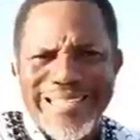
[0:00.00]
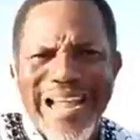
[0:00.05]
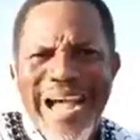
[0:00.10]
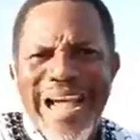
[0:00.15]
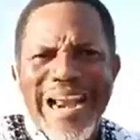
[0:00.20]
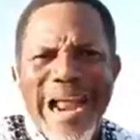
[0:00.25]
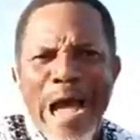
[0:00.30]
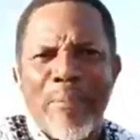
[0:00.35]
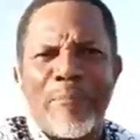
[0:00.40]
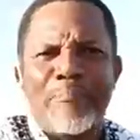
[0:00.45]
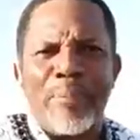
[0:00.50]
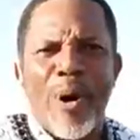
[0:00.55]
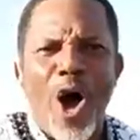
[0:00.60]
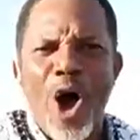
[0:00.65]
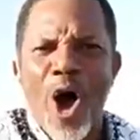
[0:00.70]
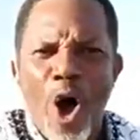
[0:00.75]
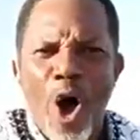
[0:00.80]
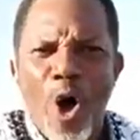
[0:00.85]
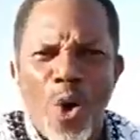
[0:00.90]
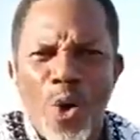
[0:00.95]
that are
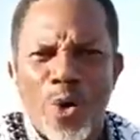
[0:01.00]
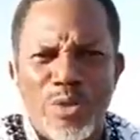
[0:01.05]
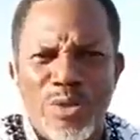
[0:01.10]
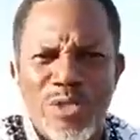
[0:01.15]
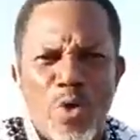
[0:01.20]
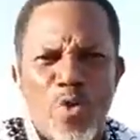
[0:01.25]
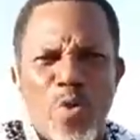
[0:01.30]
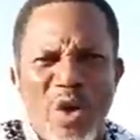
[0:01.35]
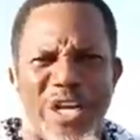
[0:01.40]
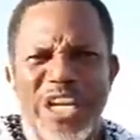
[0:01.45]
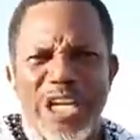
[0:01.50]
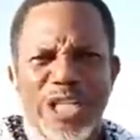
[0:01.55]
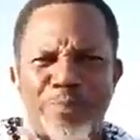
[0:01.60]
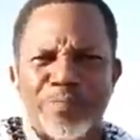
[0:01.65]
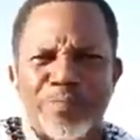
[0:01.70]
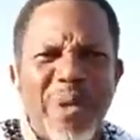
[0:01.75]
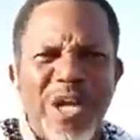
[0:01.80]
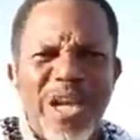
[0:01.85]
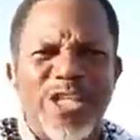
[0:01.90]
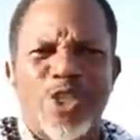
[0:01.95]
born with the
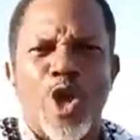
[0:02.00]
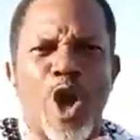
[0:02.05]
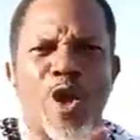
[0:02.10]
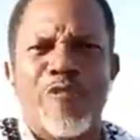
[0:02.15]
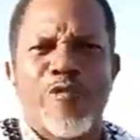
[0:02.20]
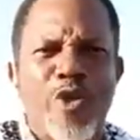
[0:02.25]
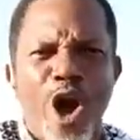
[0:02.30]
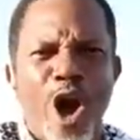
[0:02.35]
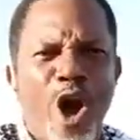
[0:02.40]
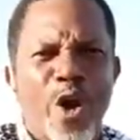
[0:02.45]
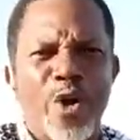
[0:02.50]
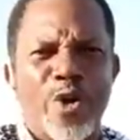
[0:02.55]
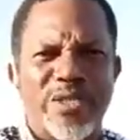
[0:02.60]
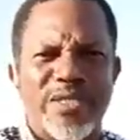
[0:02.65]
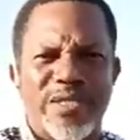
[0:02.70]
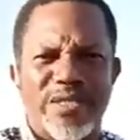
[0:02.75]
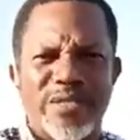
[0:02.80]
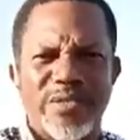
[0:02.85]
Spirit of God,